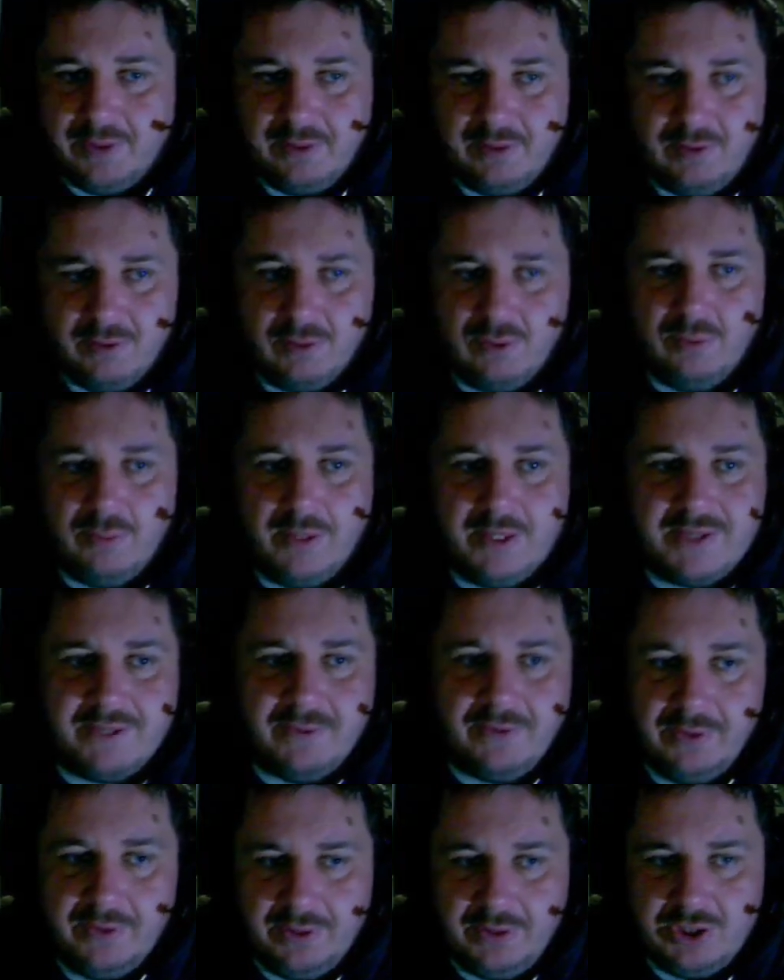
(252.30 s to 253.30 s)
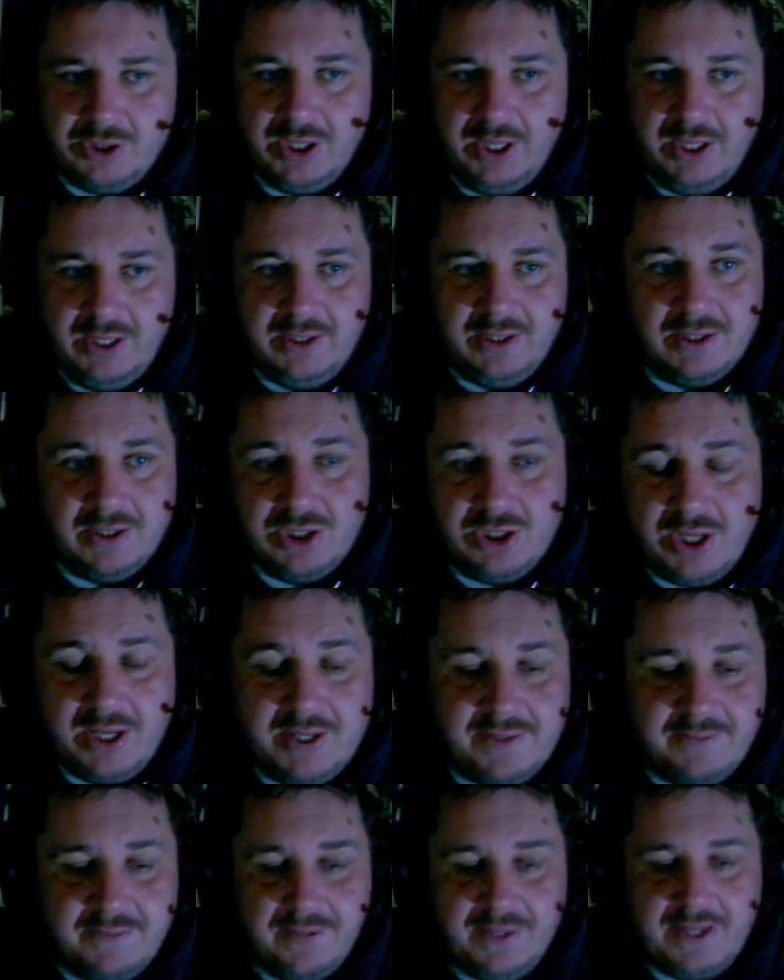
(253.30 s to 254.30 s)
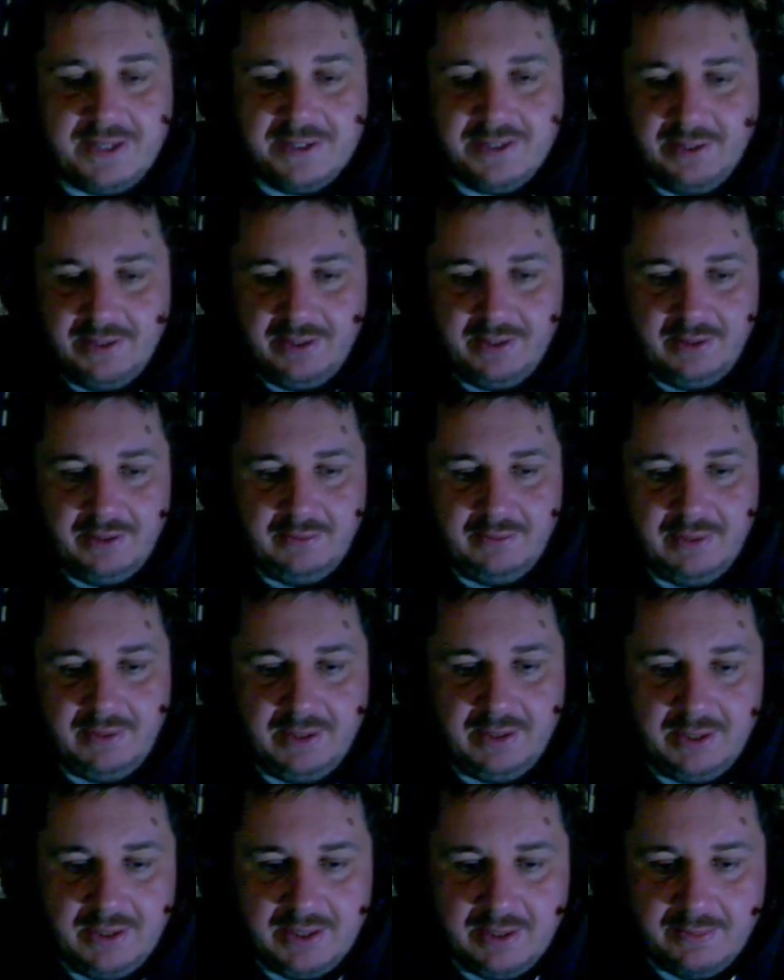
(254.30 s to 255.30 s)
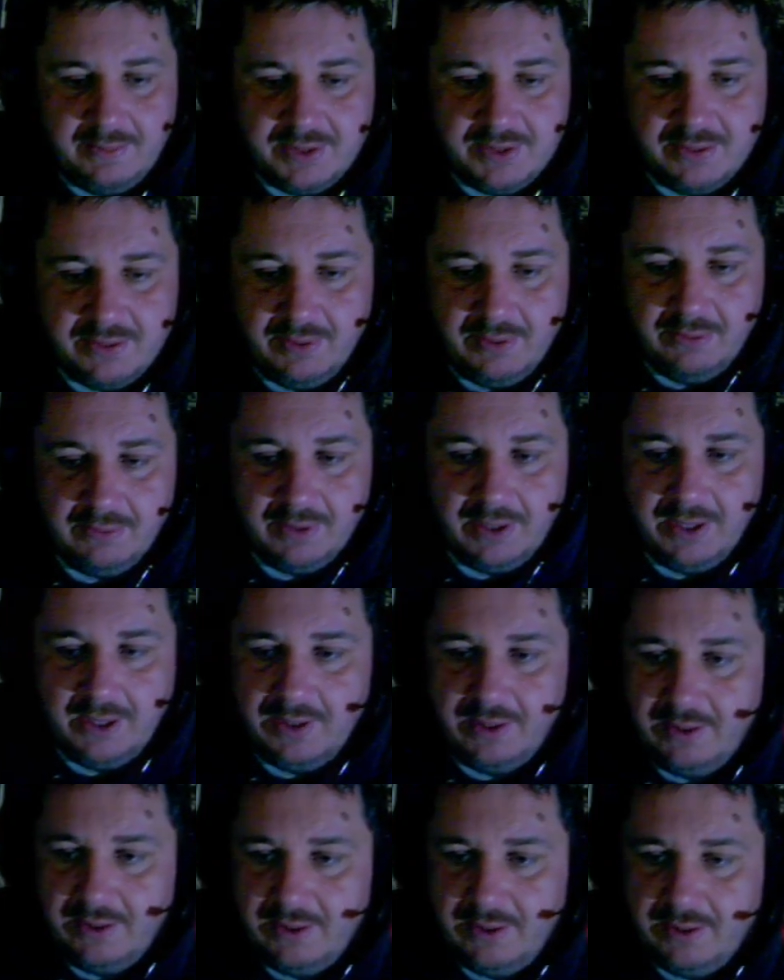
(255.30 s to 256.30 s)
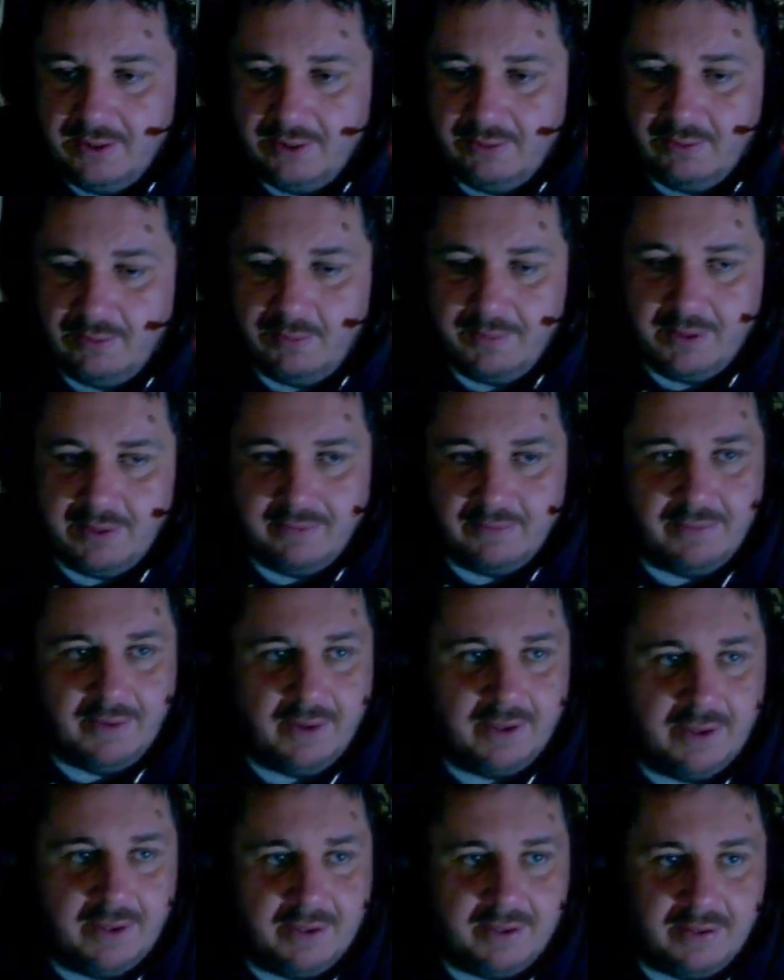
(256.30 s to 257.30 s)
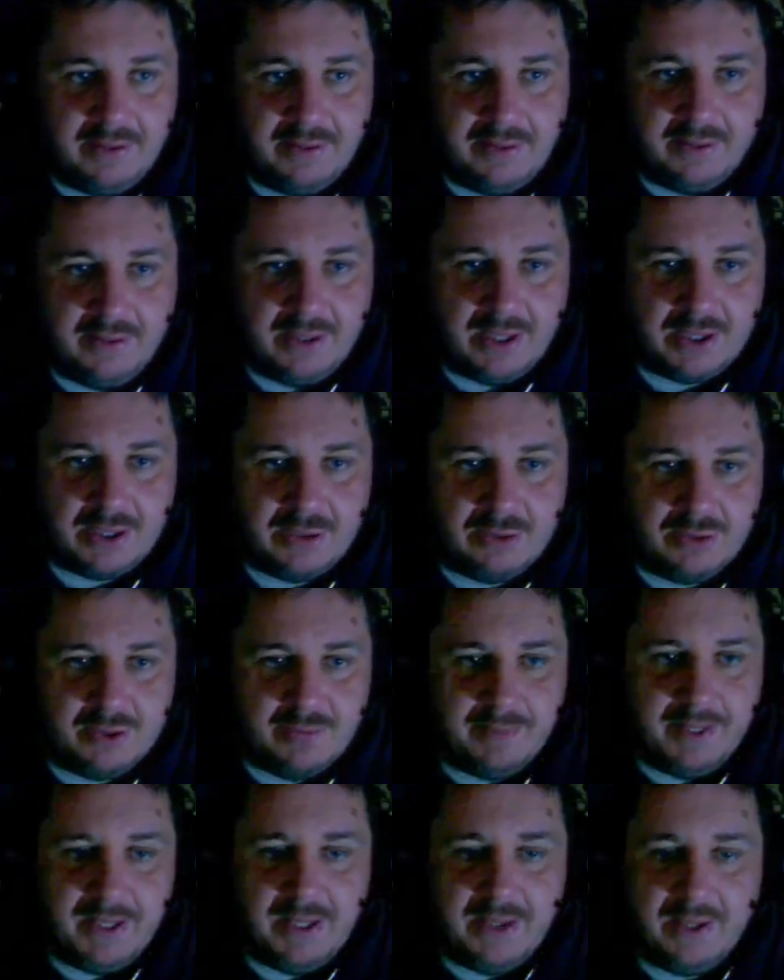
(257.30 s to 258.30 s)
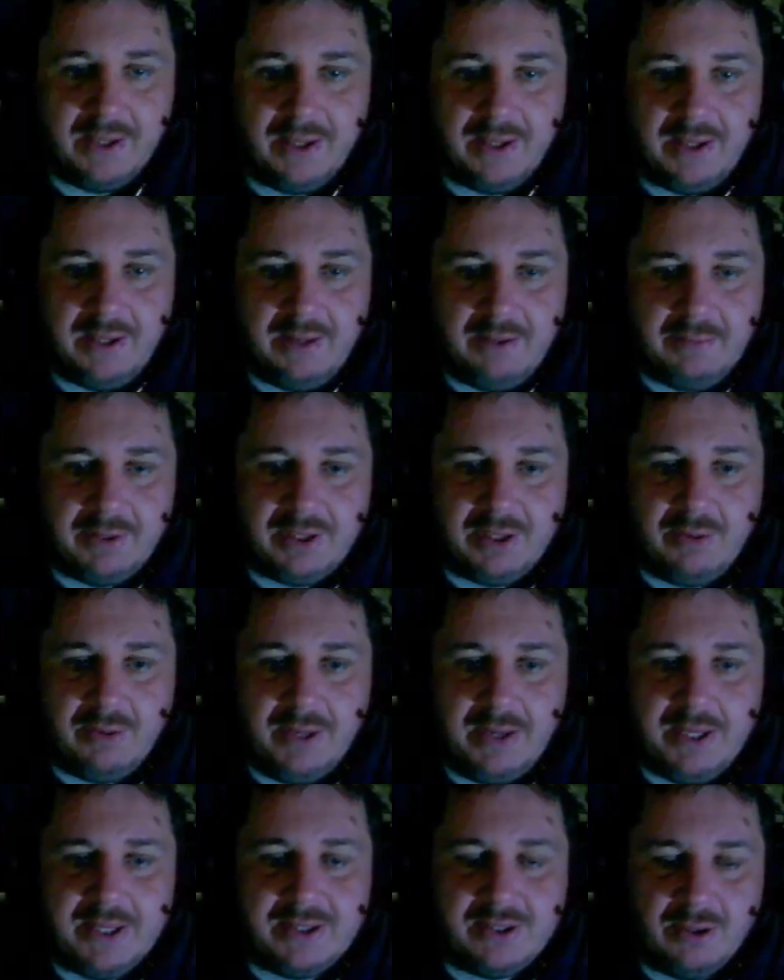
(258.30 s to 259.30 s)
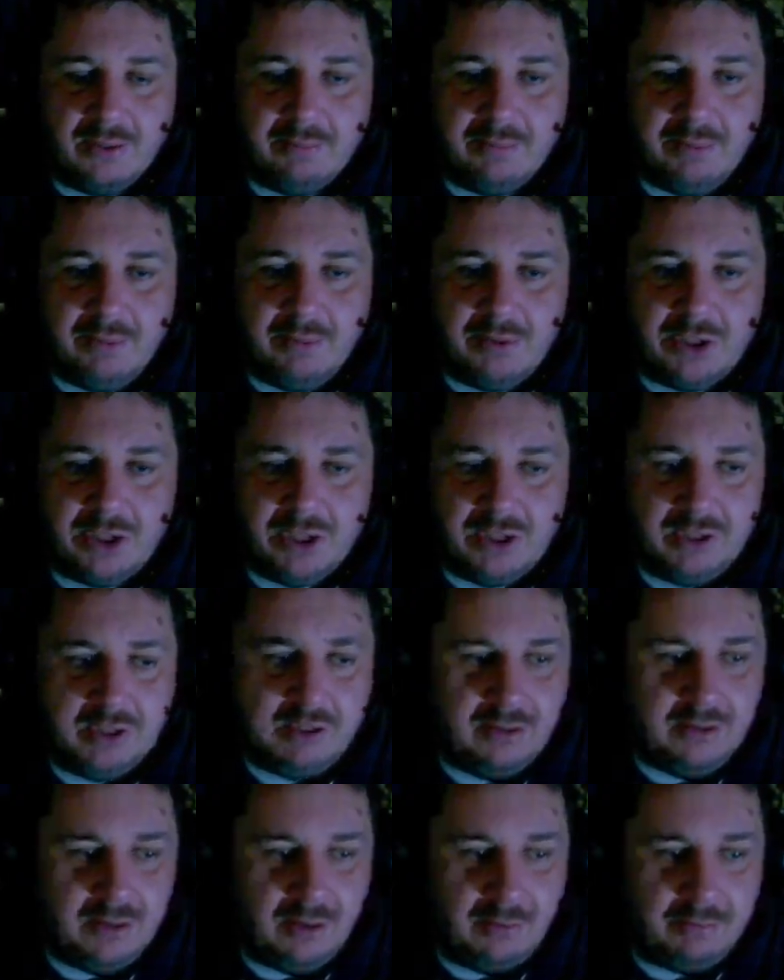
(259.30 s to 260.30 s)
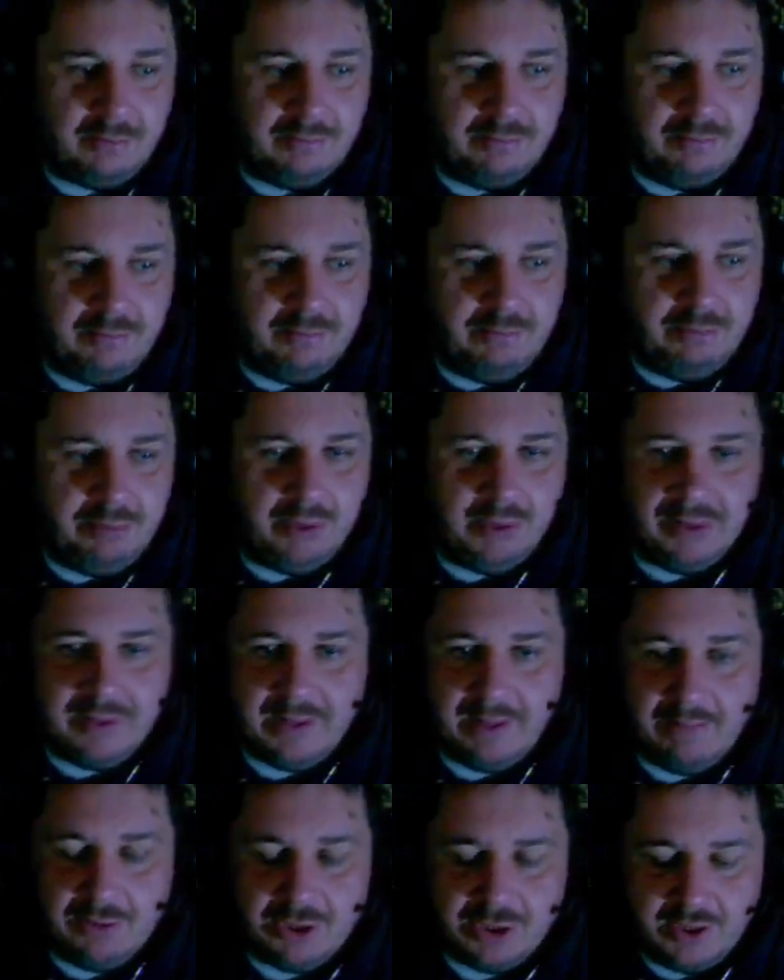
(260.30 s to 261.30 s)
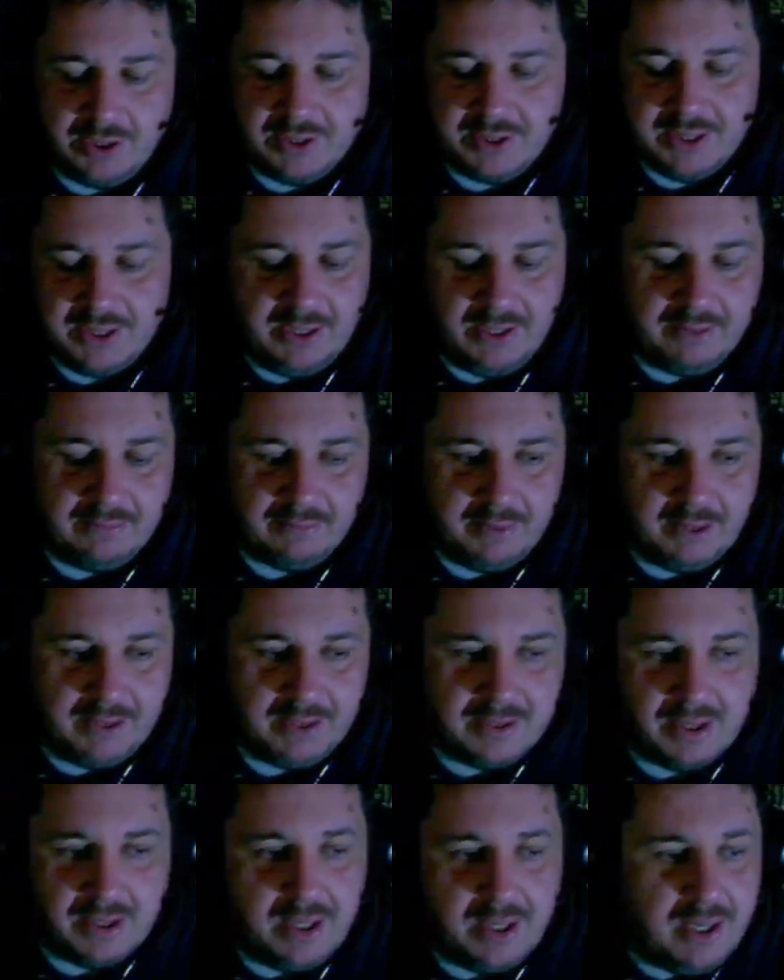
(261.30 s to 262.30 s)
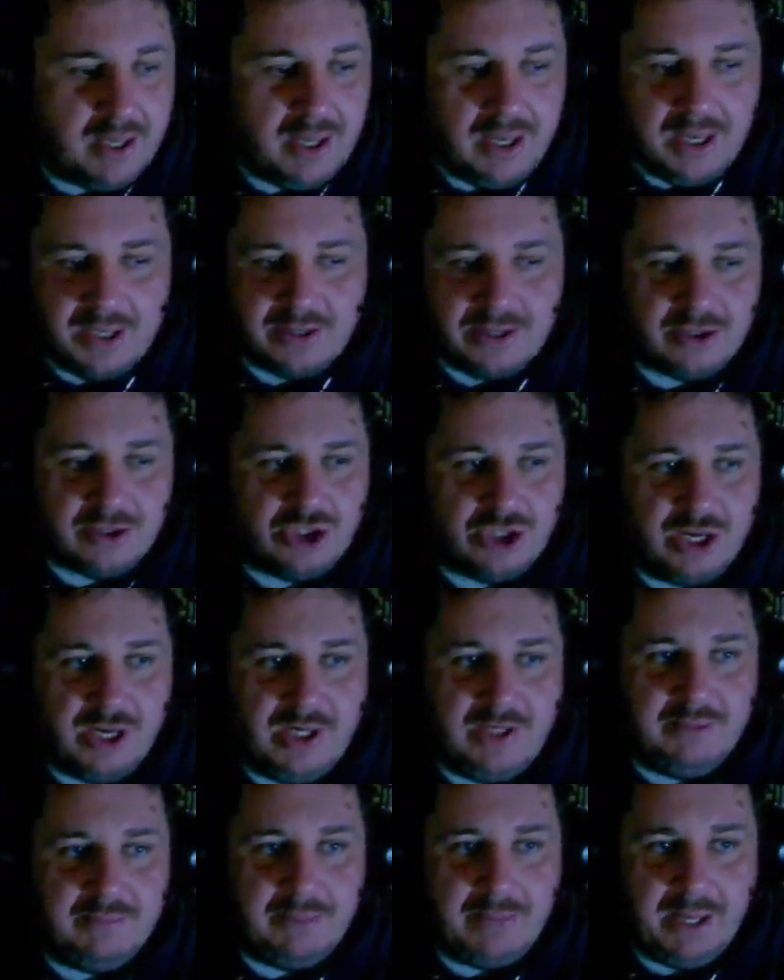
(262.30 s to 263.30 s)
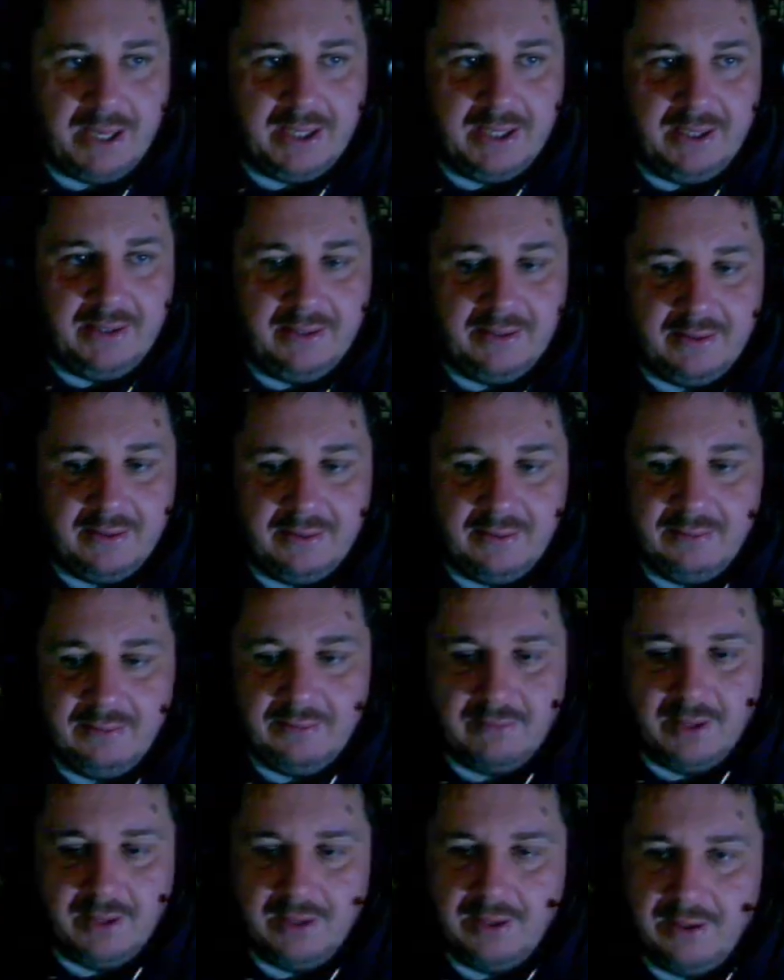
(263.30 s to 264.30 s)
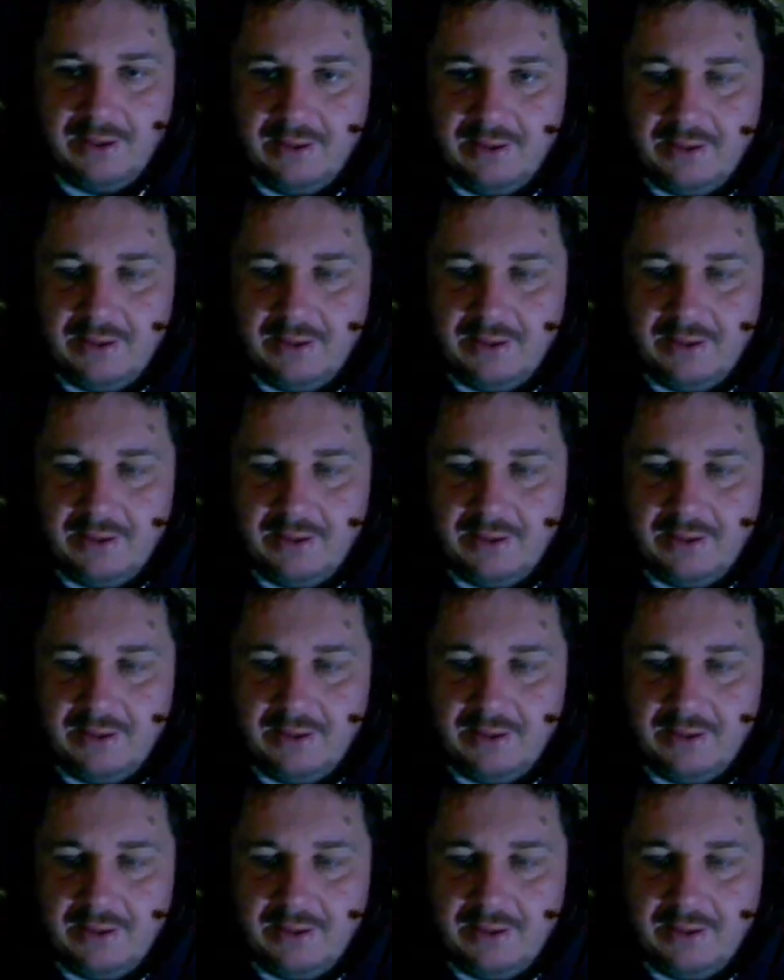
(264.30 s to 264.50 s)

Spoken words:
Always follow the shade, because the shades are faster than the Adepts as well, right? You won't be able to find the actual speed, but the Queen's not putting damage on this either. Means he's not shading back either, right?